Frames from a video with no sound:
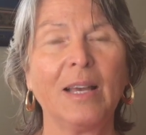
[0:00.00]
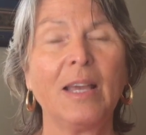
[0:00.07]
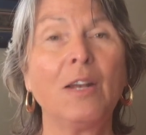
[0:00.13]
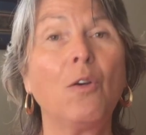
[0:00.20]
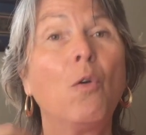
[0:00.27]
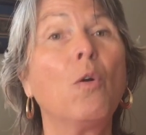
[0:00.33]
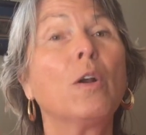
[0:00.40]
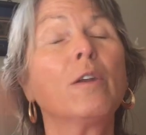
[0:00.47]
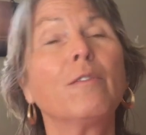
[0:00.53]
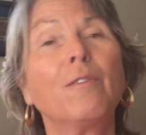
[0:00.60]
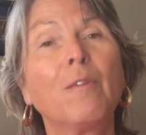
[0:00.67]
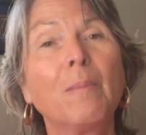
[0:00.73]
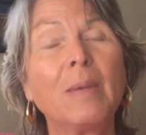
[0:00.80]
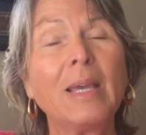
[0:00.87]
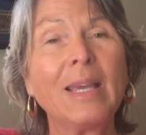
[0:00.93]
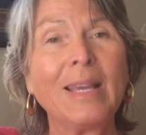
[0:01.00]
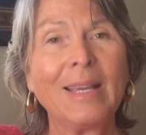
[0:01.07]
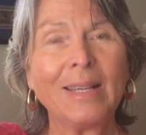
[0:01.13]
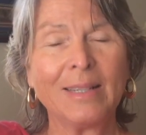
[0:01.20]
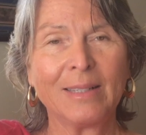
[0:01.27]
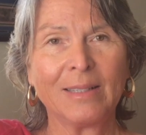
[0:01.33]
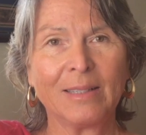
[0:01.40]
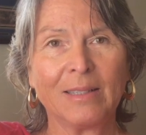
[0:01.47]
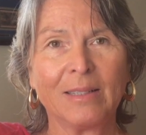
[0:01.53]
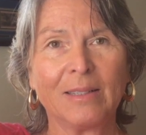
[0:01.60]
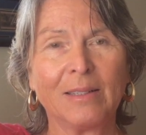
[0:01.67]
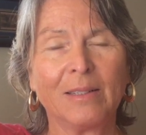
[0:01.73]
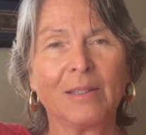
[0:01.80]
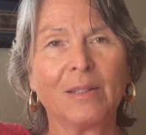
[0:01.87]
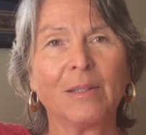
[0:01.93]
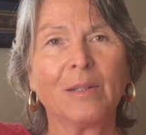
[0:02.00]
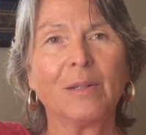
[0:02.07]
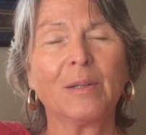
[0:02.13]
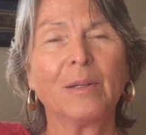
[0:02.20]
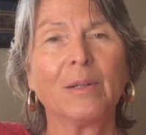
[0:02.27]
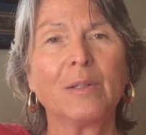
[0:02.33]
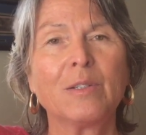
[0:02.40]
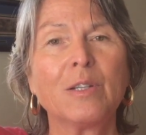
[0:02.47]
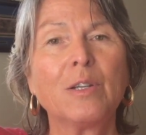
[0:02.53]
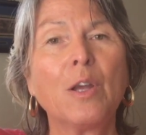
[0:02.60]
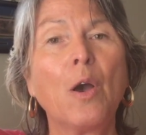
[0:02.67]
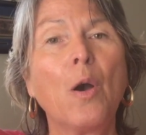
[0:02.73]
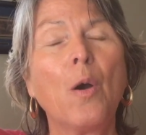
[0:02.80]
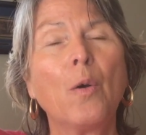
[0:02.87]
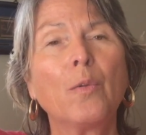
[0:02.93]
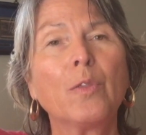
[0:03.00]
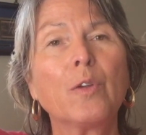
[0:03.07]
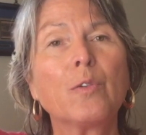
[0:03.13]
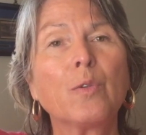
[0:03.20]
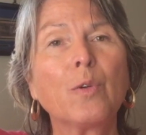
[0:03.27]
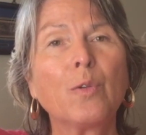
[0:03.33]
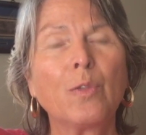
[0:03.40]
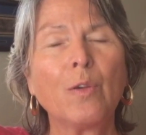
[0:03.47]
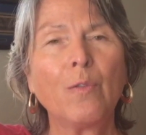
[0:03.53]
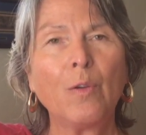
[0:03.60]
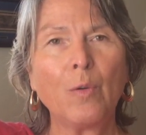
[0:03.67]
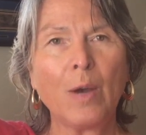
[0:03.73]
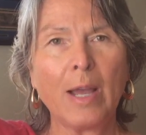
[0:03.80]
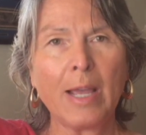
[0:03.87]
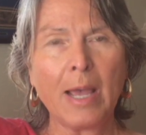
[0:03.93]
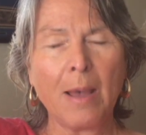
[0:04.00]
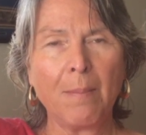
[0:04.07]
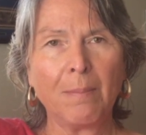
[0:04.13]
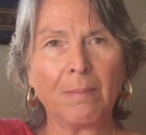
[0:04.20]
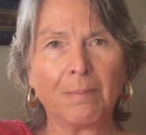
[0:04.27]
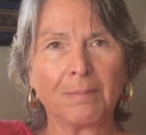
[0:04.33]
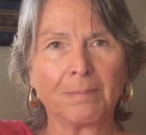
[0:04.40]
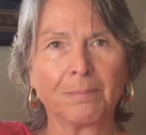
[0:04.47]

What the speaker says: in order for me to know the truth of who I am,